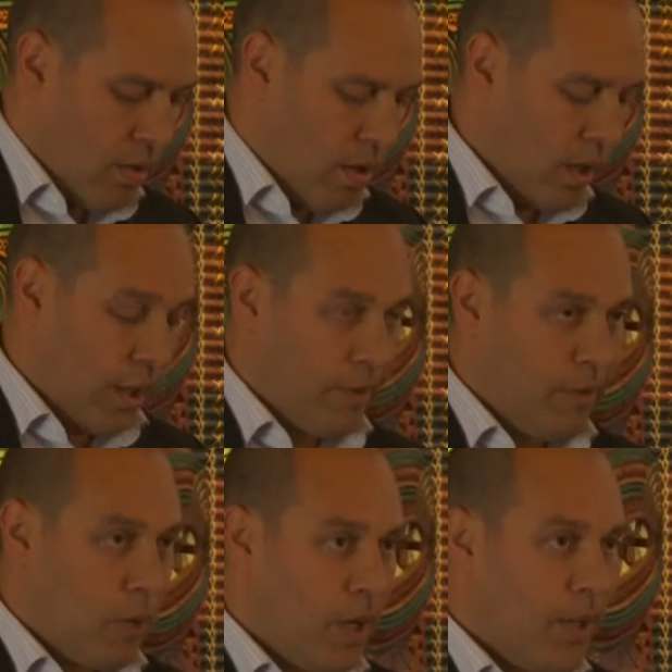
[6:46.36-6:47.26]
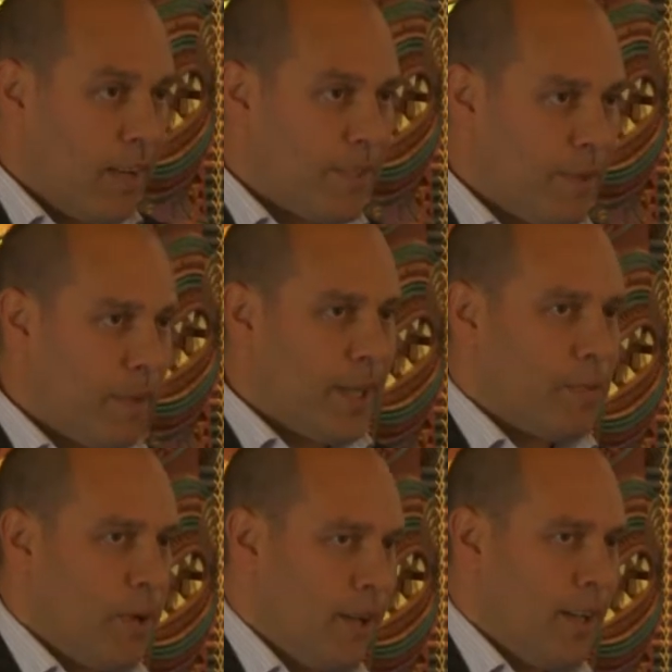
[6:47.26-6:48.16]
I'm going to give you 1
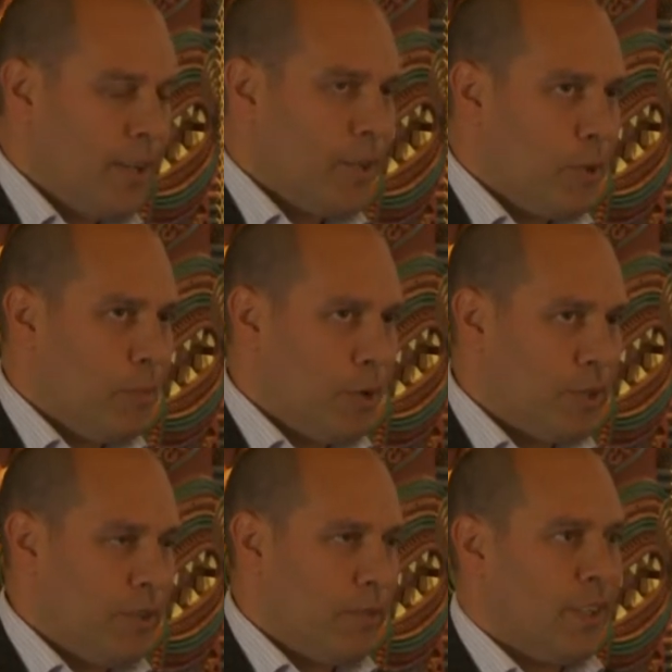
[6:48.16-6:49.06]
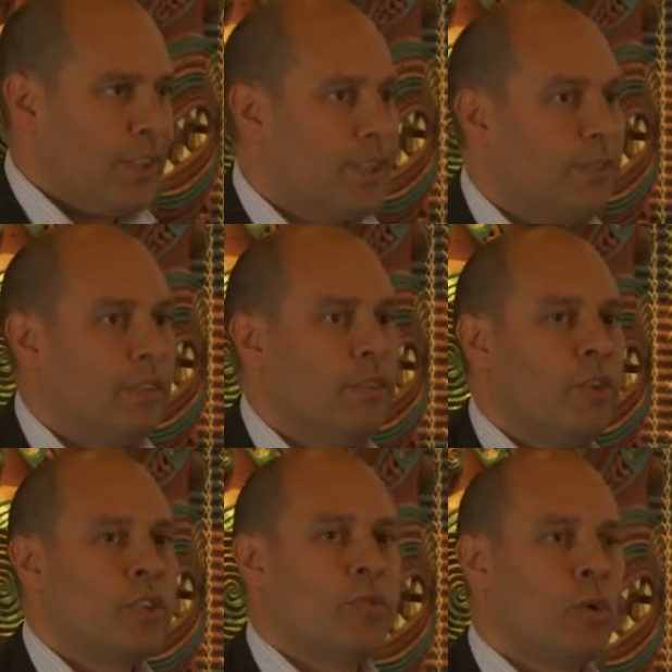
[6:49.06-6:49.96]
deficit-based one and 2 positive ones.
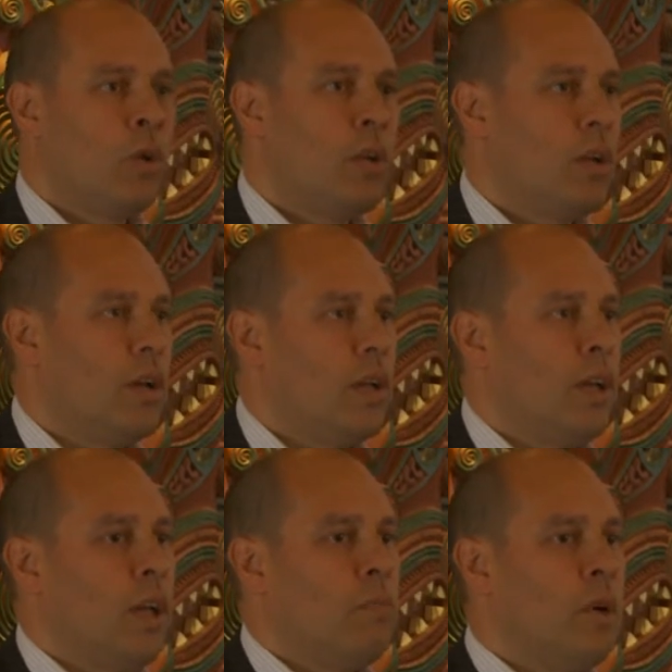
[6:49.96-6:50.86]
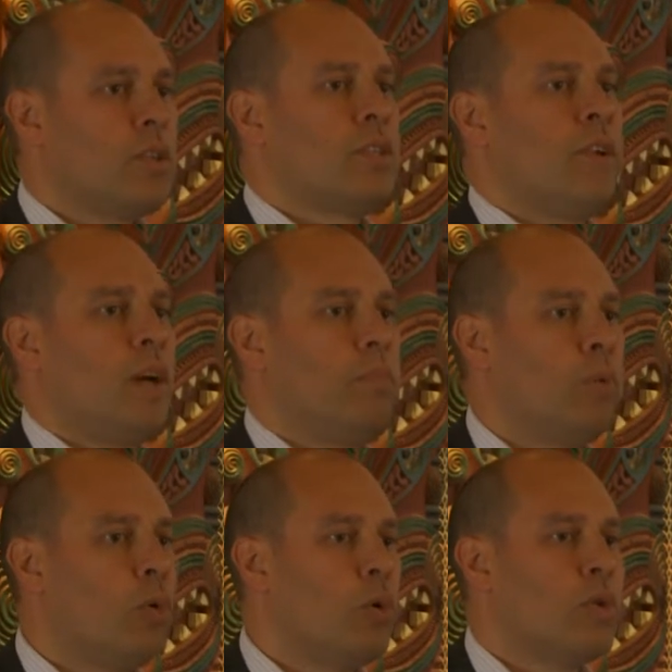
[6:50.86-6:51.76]
First of all, most of our
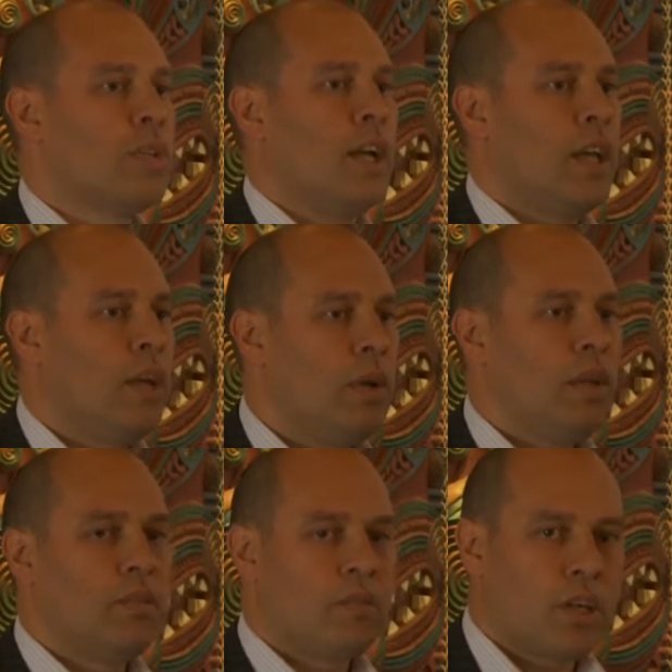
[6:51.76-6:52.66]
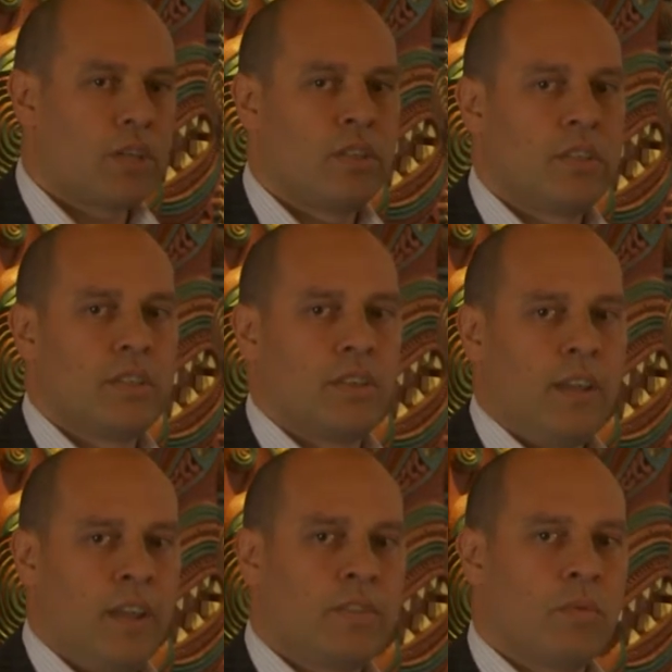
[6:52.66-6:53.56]
boards, our iwi structures,
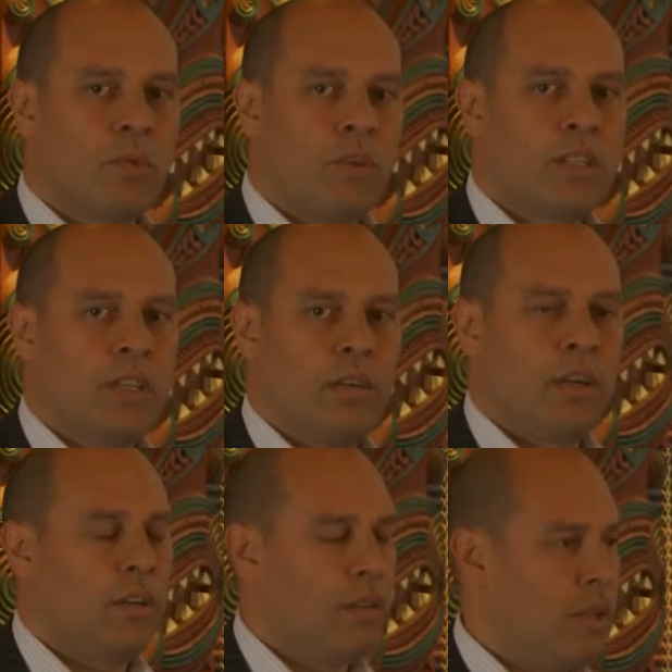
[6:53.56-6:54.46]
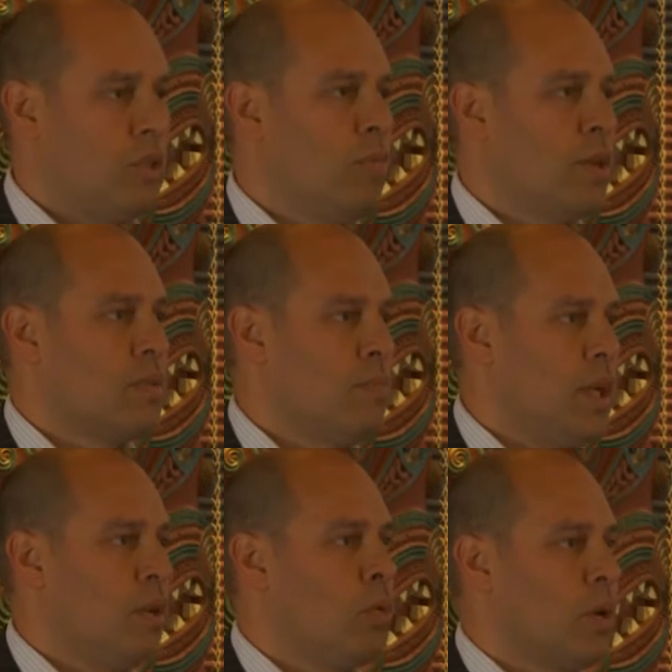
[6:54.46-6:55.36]
have some criteria that you must
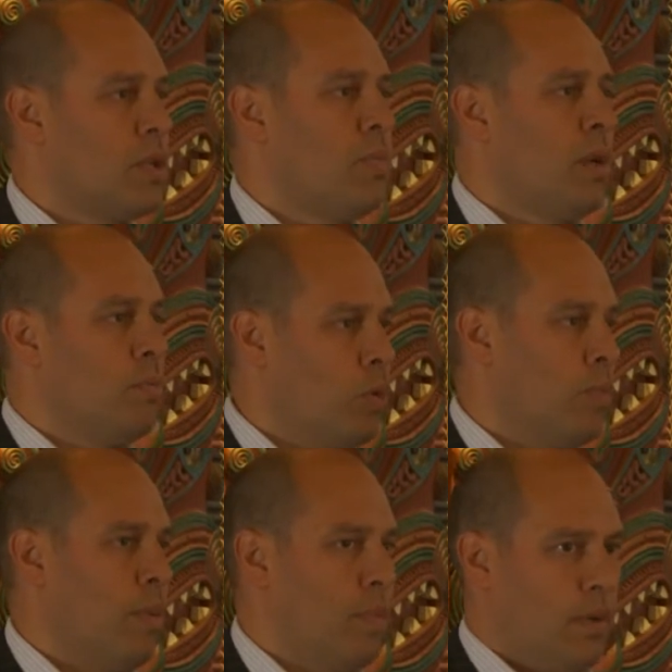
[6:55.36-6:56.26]
meet in order to be a board member.